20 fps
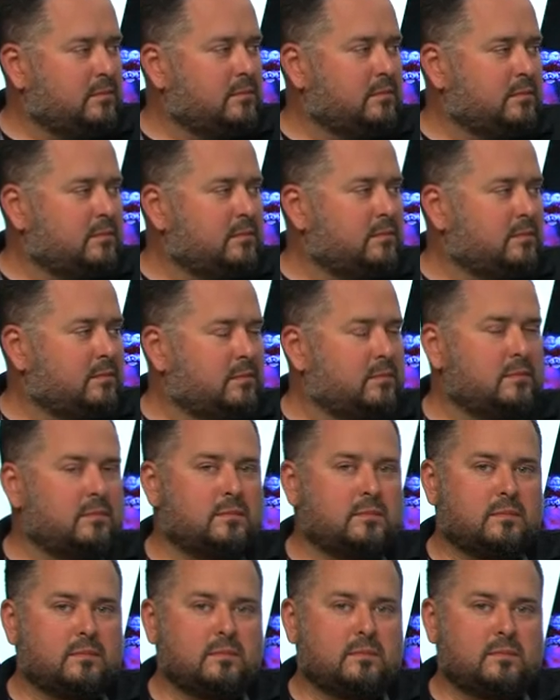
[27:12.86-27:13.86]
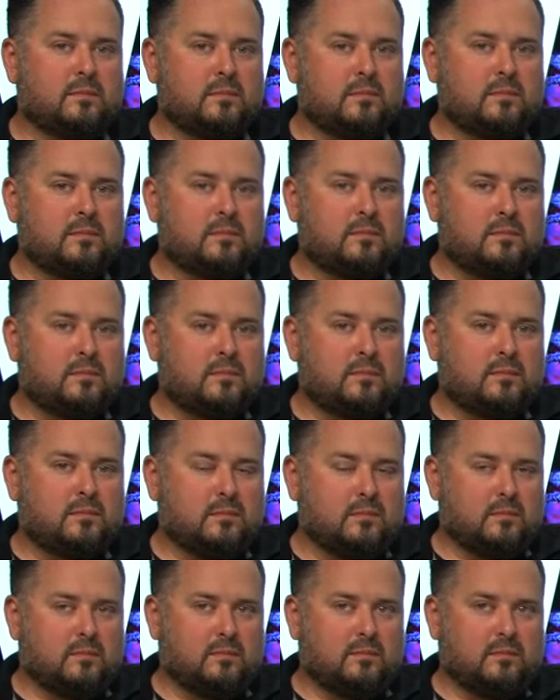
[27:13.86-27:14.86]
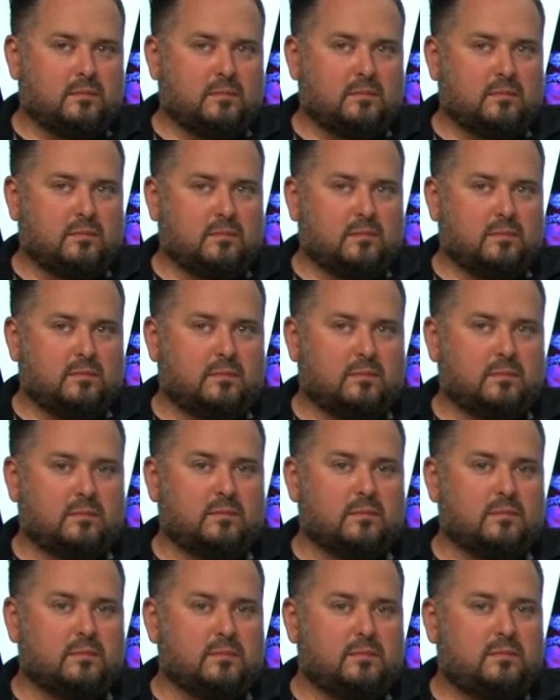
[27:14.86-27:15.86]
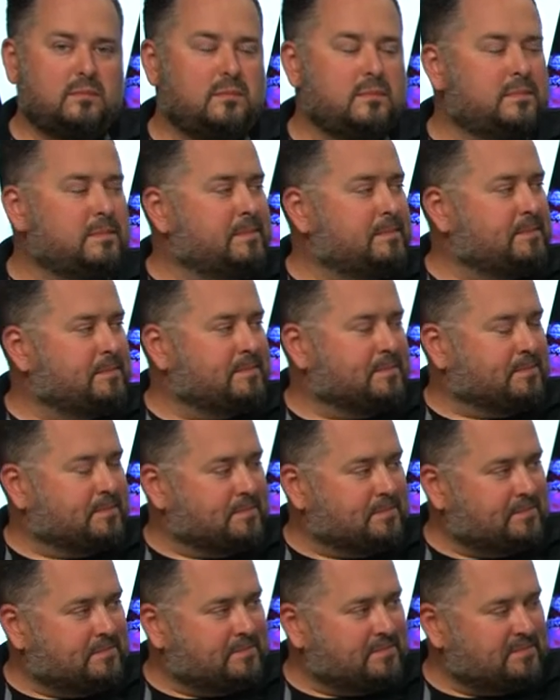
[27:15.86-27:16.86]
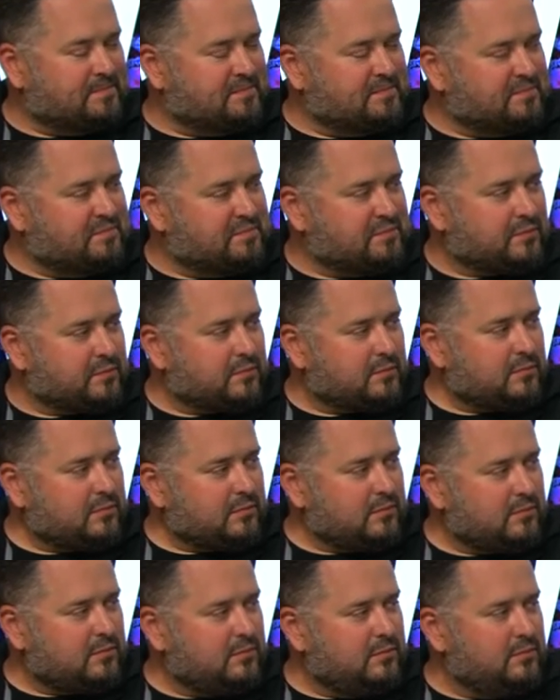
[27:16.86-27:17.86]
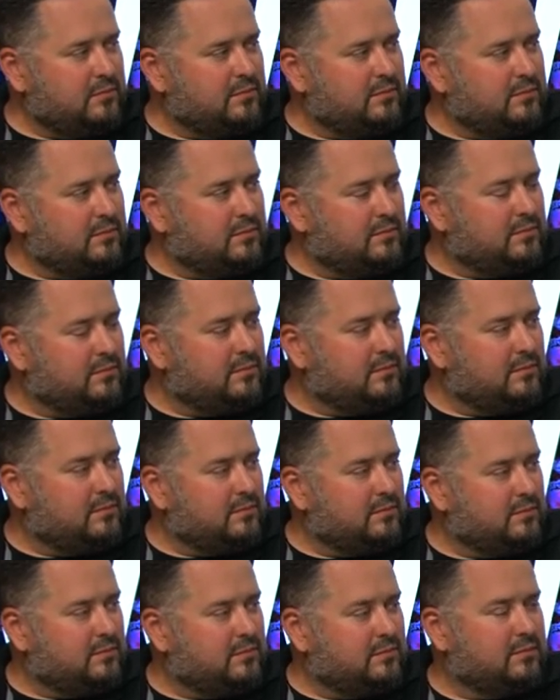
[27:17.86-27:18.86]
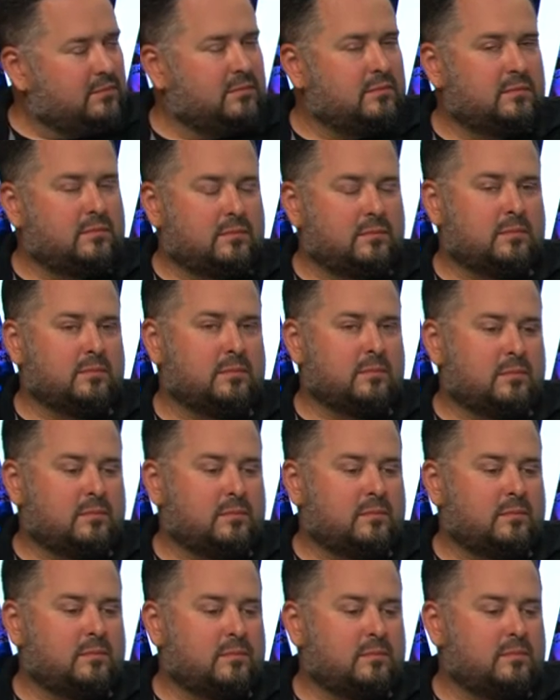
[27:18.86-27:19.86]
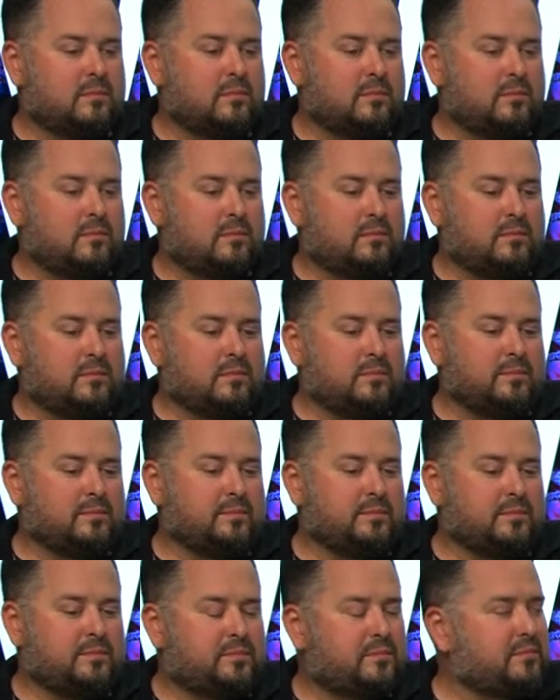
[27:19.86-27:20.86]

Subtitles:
The person shown says nothing.